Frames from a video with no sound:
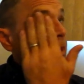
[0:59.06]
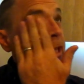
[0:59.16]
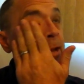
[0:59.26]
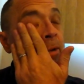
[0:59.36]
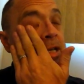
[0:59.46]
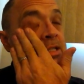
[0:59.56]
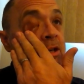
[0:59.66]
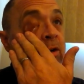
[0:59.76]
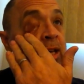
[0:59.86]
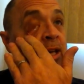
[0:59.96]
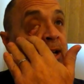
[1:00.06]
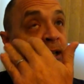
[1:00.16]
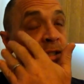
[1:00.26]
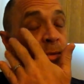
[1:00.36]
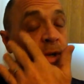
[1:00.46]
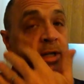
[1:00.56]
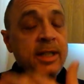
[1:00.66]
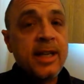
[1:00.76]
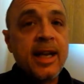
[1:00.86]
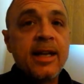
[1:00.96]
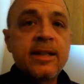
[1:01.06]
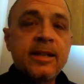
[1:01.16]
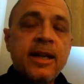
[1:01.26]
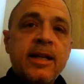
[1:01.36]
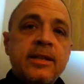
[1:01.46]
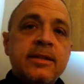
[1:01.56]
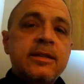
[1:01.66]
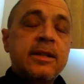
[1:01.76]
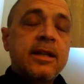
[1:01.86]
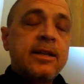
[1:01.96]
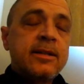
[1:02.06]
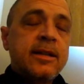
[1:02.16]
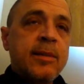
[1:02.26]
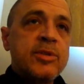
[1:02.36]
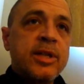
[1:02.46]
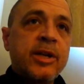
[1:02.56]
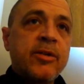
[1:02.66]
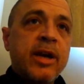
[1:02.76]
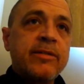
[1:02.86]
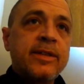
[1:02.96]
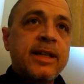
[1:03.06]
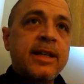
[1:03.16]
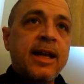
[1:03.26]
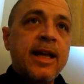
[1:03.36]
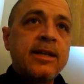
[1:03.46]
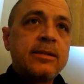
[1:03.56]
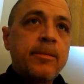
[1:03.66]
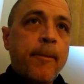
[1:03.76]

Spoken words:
Anyway, so Ian has to work today, and I'm sitting around feeling like